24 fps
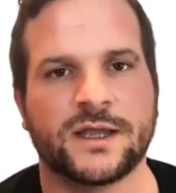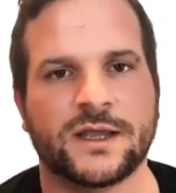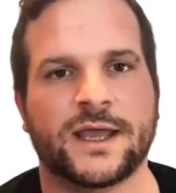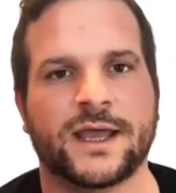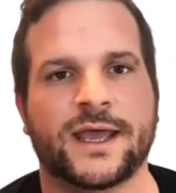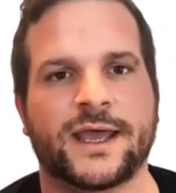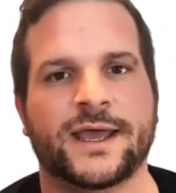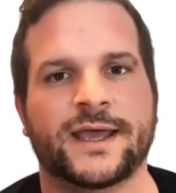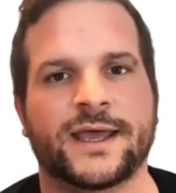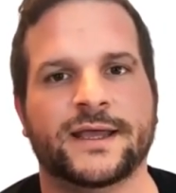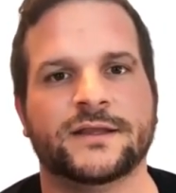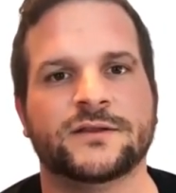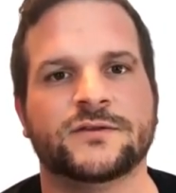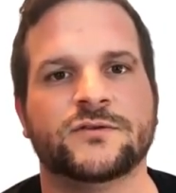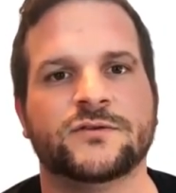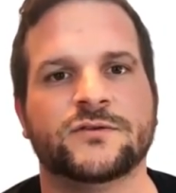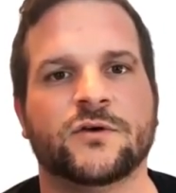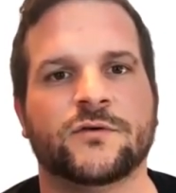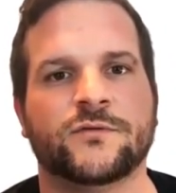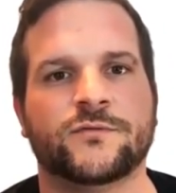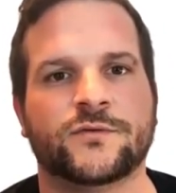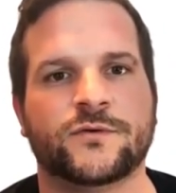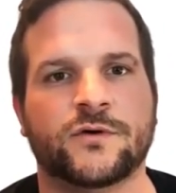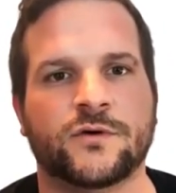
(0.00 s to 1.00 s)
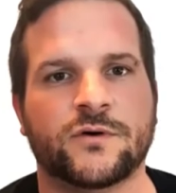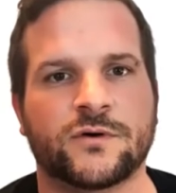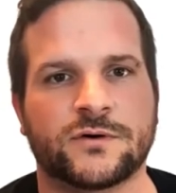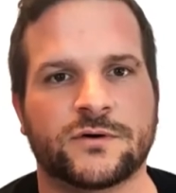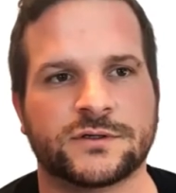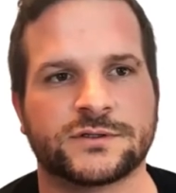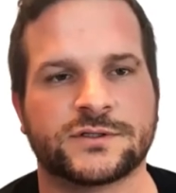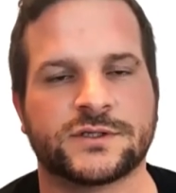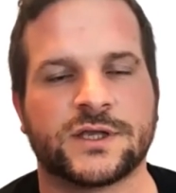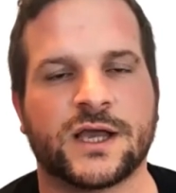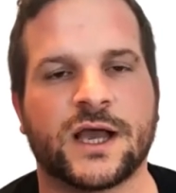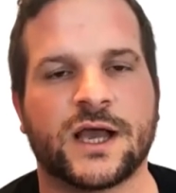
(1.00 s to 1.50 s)
And of
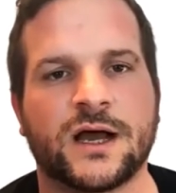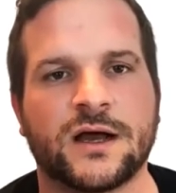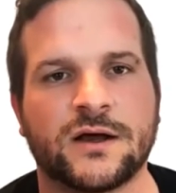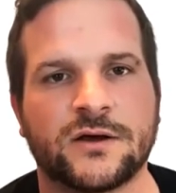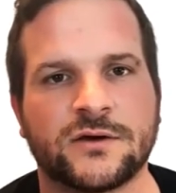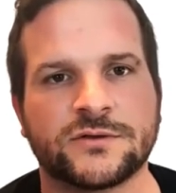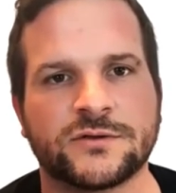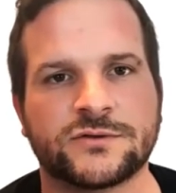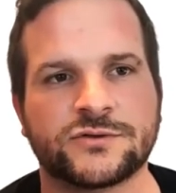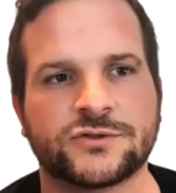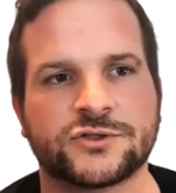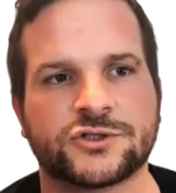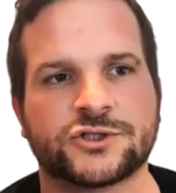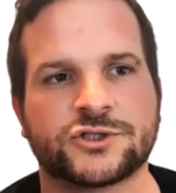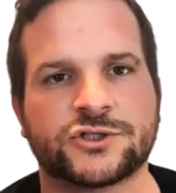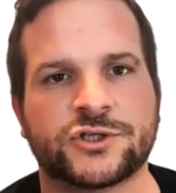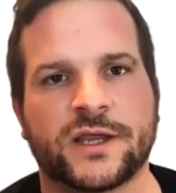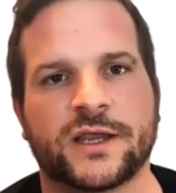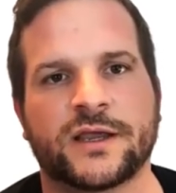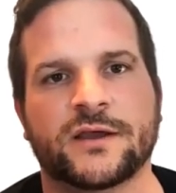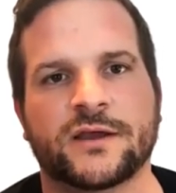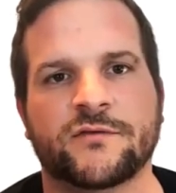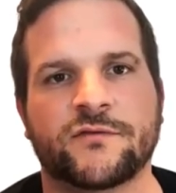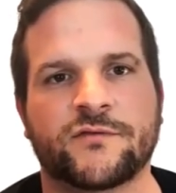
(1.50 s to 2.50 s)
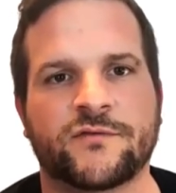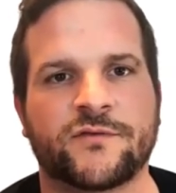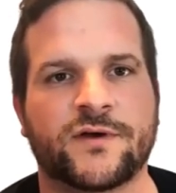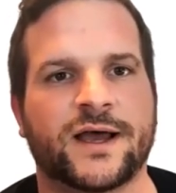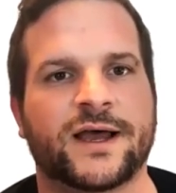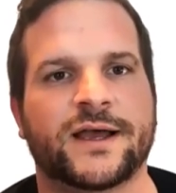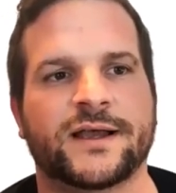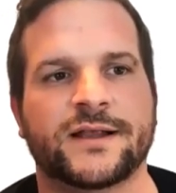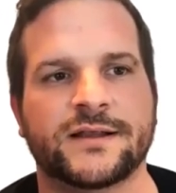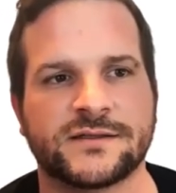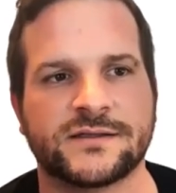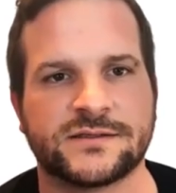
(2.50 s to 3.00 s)
course, how to share
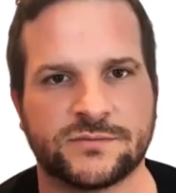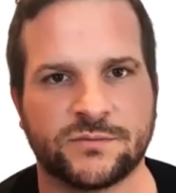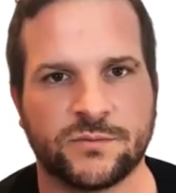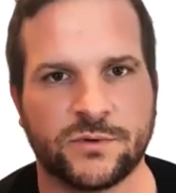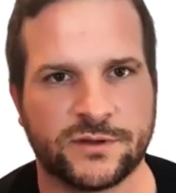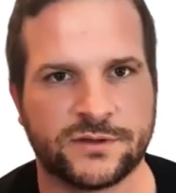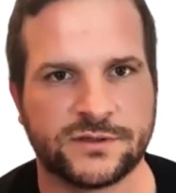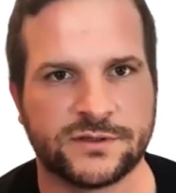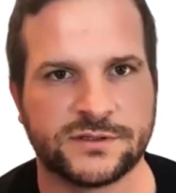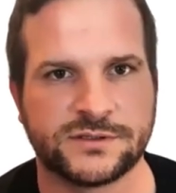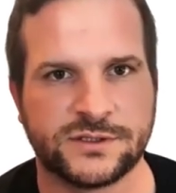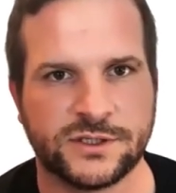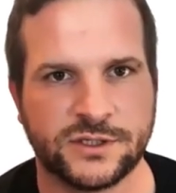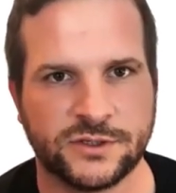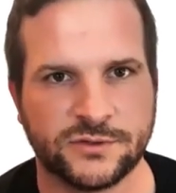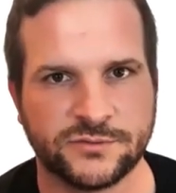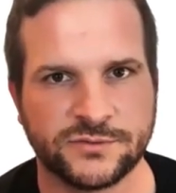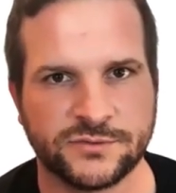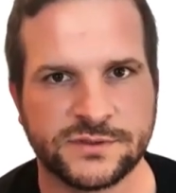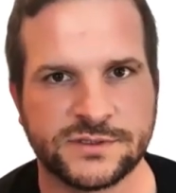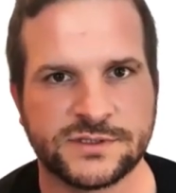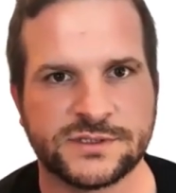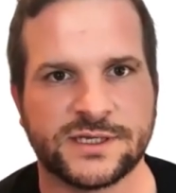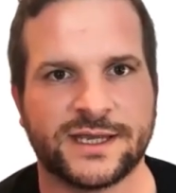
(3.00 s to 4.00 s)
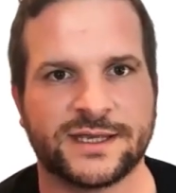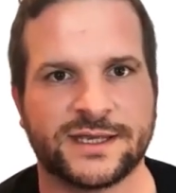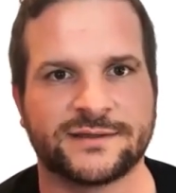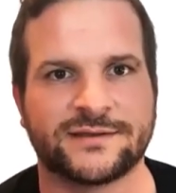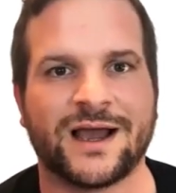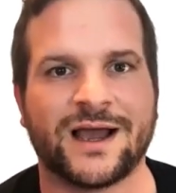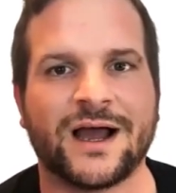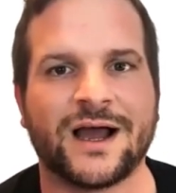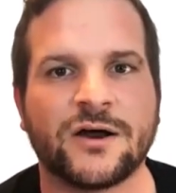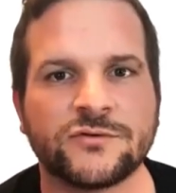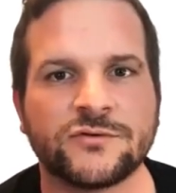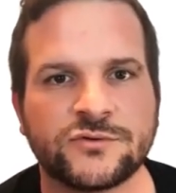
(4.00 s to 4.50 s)
files with the students and
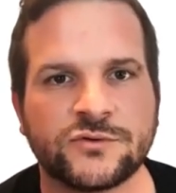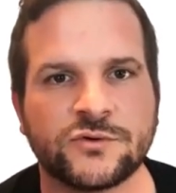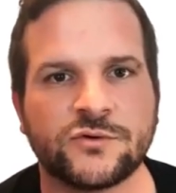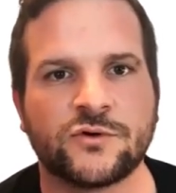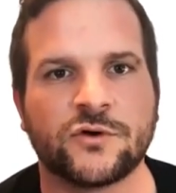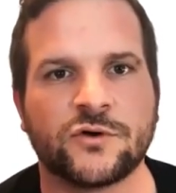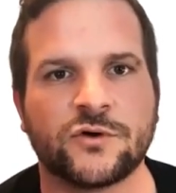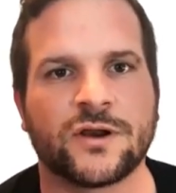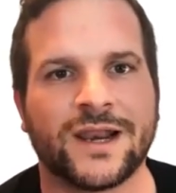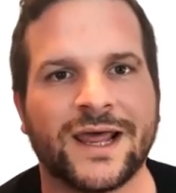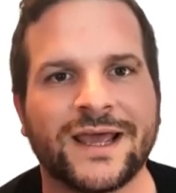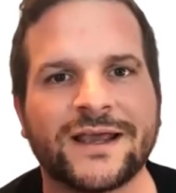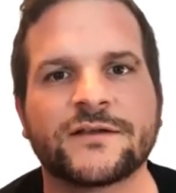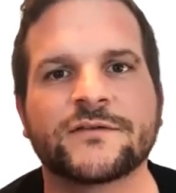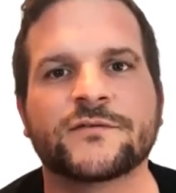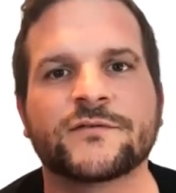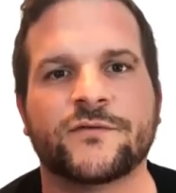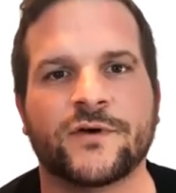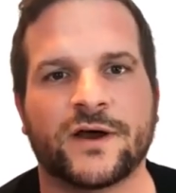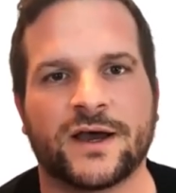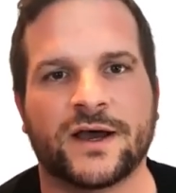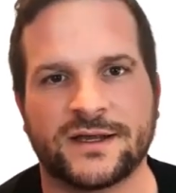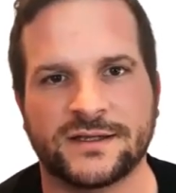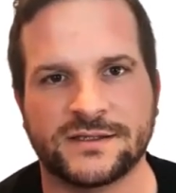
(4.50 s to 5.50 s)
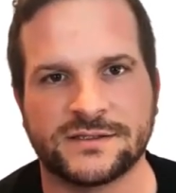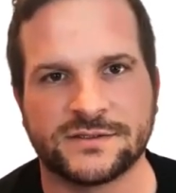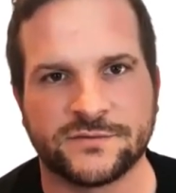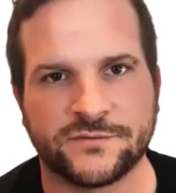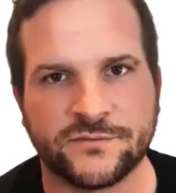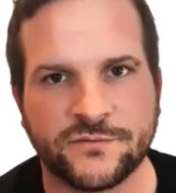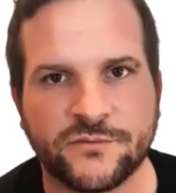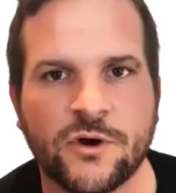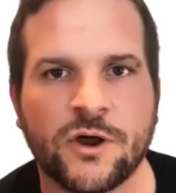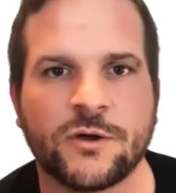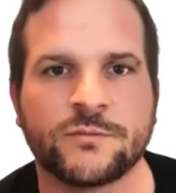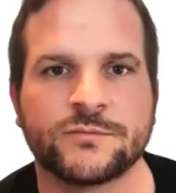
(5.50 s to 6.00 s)
how to collect files
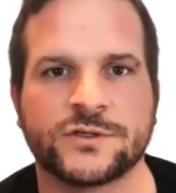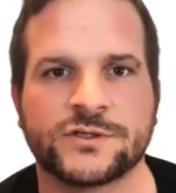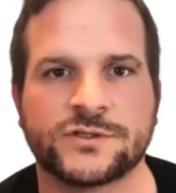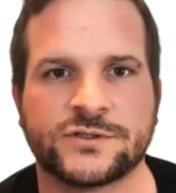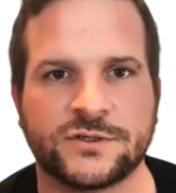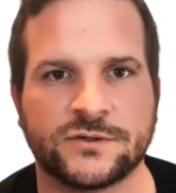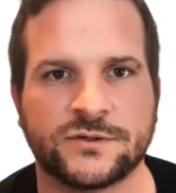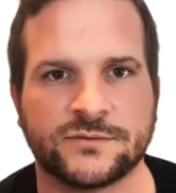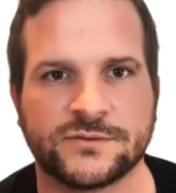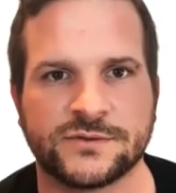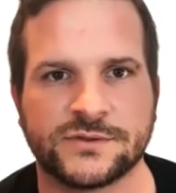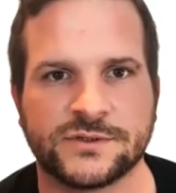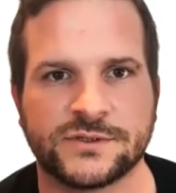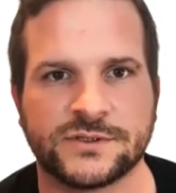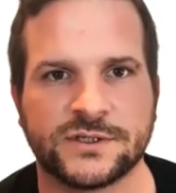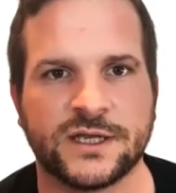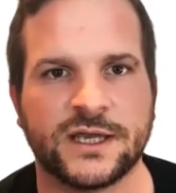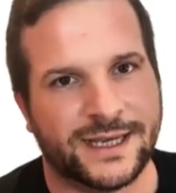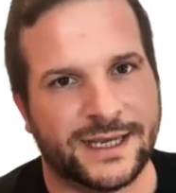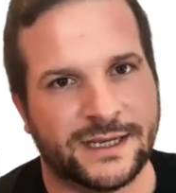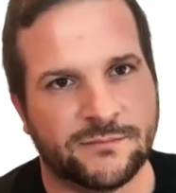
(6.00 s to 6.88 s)
from the students.